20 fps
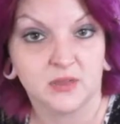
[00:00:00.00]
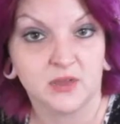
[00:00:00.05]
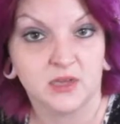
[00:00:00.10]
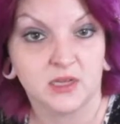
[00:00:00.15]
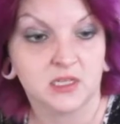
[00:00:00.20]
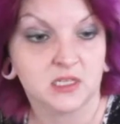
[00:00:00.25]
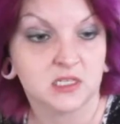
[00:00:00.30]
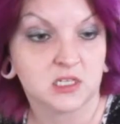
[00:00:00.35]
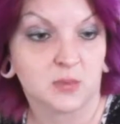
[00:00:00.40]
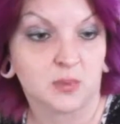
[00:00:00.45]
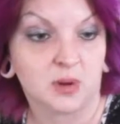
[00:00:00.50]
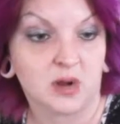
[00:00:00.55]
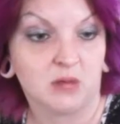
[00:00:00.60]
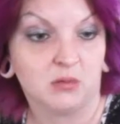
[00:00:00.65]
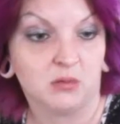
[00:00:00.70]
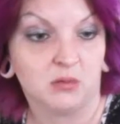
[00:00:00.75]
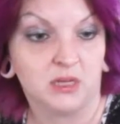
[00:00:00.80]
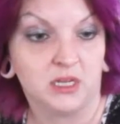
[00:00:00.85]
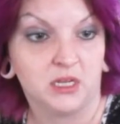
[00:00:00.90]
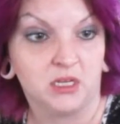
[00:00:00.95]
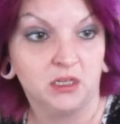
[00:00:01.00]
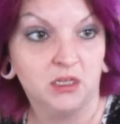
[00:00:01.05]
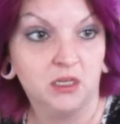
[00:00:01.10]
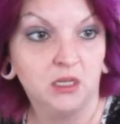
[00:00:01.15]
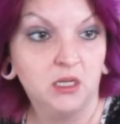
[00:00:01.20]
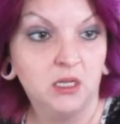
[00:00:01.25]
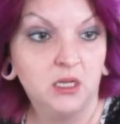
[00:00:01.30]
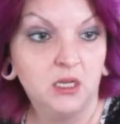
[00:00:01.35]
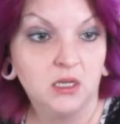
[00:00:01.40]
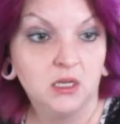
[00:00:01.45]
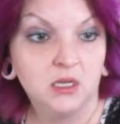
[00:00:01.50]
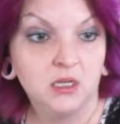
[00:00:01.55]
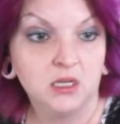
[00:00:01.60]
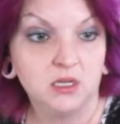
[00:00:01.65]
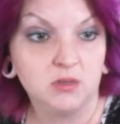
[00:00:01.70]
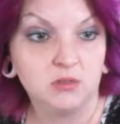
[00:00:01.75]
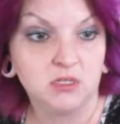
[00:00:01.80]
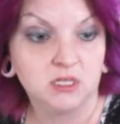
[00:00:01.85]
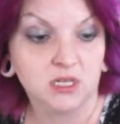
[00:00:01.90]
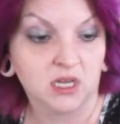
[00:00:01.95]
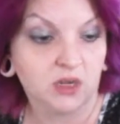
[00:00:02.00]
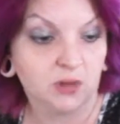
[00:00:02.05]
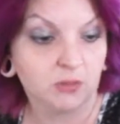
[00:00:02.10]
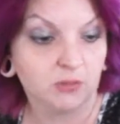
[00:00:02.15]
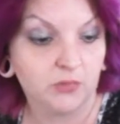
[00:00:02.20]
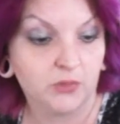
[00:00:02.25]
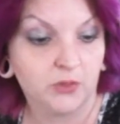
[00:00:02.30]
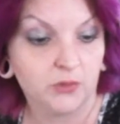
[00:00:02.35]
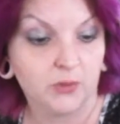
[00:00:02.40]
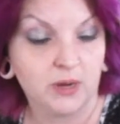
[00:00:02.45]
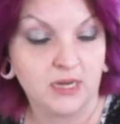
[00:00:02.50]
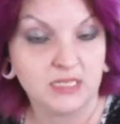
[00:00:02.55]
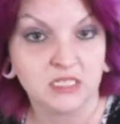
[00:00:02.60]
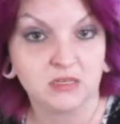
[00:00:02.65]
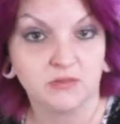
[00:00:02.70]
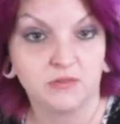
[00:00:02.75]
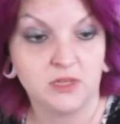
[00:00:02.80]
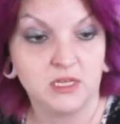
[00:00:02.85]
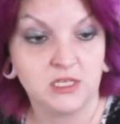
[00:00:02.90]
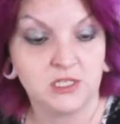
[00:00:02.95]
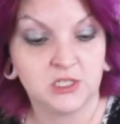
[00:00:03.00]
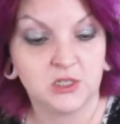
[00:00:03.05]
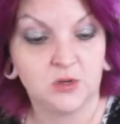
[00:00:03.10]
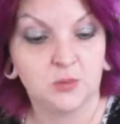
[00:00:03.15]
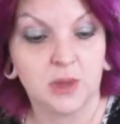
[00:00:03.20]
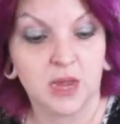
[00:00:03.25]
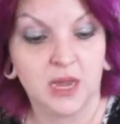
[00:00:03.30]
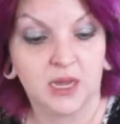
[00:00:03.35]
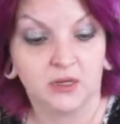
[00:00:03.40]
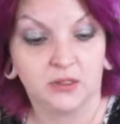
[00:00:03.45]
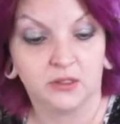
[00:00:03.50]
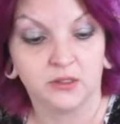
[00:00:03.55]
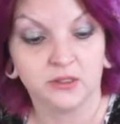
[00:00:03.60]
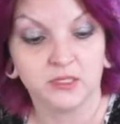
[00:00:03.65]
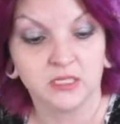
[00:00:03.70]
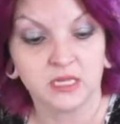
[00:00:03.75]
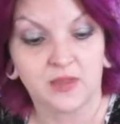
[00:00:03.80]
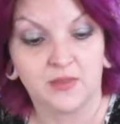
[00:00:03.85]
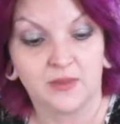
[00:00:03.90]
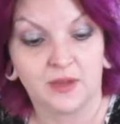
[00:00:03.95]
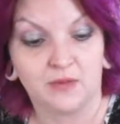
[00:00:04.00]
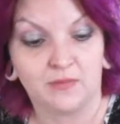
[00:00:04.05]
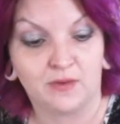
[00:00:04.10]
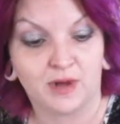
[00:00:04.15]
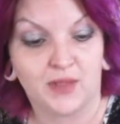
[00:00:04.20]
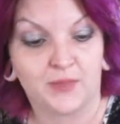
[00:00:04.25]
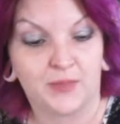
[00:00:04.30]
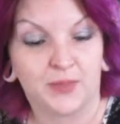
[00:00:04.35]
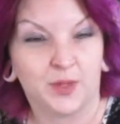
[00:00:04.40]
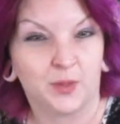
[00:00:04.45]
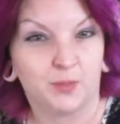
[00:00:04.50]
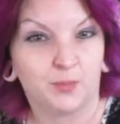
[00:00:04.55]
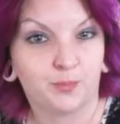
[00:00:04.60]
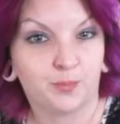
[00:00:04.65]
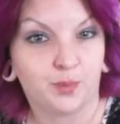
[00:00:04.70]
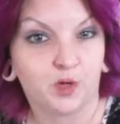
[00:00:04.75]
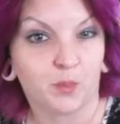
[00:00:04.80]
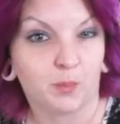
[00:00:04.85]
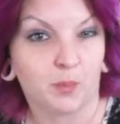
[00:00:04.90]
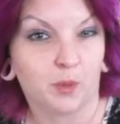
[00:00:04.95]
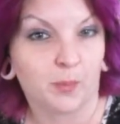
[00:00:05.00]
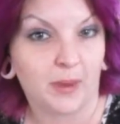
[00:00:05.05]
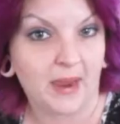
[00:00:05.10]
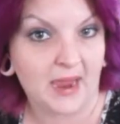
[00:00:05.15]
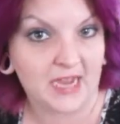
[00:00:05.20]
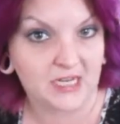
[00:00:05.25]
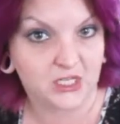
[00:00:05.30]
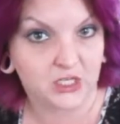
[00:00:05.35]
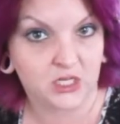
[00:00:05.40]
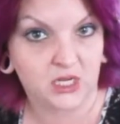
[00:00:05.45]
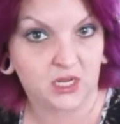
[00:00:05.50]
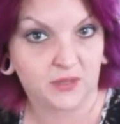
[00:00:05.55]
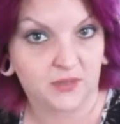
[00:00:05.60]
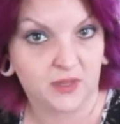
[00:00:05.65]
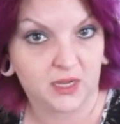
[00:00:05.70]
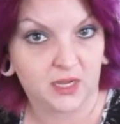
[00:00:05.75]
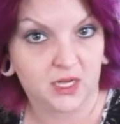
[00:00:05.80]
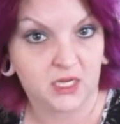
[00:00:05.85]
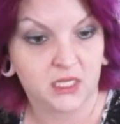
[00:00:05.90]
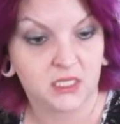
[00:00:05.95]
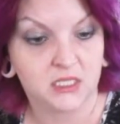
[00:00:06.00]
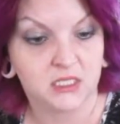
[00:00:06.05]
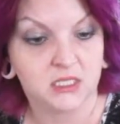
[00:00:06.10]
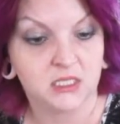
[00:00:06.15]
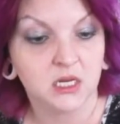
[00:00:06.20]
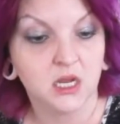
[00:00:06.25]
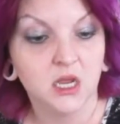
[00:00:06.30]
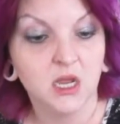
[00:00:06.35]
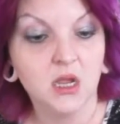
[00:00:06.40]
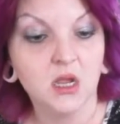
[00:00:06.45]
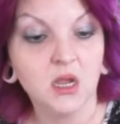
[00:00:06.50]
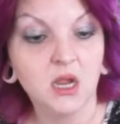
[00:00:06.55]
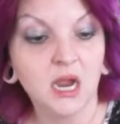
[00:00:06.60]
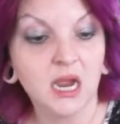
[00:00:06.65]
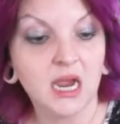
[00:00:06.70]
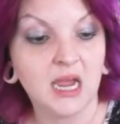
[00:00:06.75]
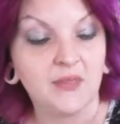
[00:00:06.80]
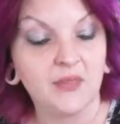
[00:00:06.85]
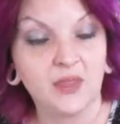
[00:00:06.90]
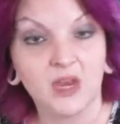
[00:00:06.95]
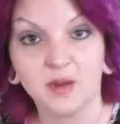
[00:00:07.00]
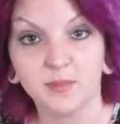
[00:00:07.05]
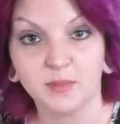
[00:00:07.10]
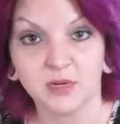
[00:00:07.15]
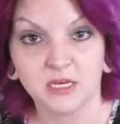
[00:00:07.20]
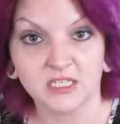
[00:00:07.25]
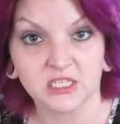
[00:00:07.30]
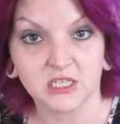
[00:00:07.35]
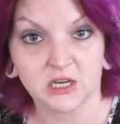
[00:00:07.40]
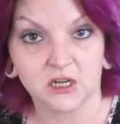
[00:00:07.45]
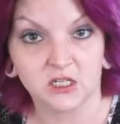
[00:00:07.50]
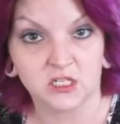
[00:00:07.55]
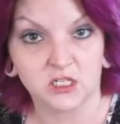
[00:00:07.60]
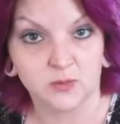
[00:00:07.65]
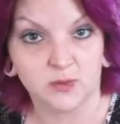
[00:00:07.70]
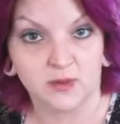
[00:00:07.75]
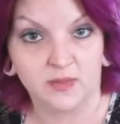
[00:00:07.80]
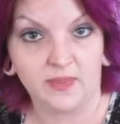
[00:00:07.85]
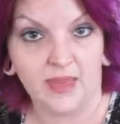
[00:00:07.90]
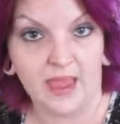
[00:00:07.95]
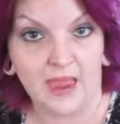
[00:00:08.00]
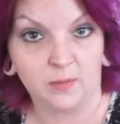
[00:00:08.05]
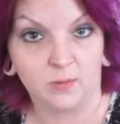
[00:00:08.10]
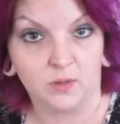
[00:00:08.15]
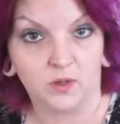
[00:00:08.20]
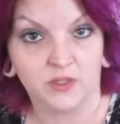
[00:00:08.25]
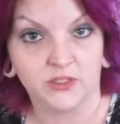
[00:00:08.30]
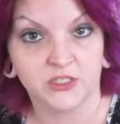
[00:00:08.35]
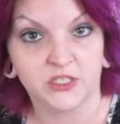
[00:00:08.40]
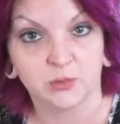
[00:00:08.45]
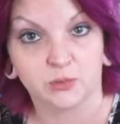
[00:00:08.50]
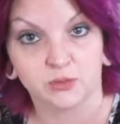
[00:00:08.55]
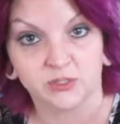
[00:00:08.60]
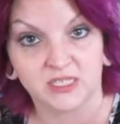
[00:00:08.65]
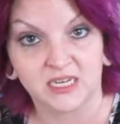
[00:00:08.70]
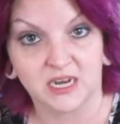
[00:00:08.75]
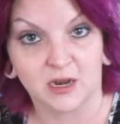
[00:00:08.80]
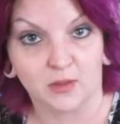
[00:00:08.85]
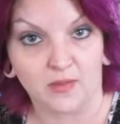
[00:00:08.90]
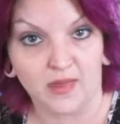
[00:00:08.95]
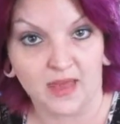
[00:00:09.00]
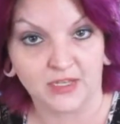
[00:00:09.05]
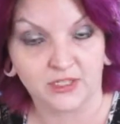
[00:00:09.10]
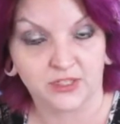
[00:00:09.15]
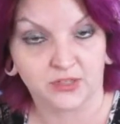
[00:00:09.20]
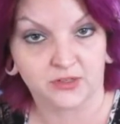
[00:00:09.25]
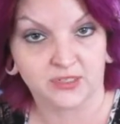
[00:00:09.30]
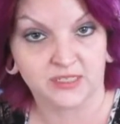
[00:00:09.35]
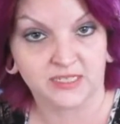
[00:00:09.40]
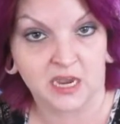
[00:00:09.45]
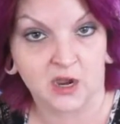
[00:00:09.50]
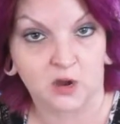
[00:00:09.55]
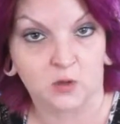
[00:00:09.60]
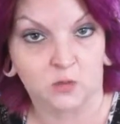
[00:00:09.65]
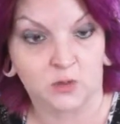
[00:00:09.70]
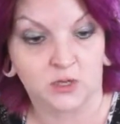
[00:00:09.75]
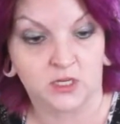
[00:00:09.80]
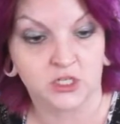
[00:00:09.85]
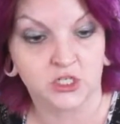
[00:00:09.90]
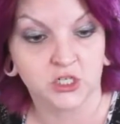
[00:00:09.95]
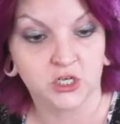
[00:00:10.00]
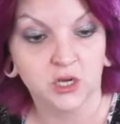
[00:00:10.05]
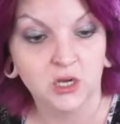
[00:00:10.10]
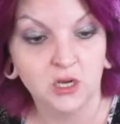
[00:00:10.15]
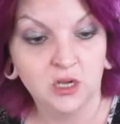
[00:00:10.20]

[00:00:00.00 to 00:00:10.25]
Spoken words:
of this, I'll probably use up the rest of these 2 bottles, and then I've got the Purple Passion, I think it is. And then I'm going to start doing that one, so we'll see how that turns out, which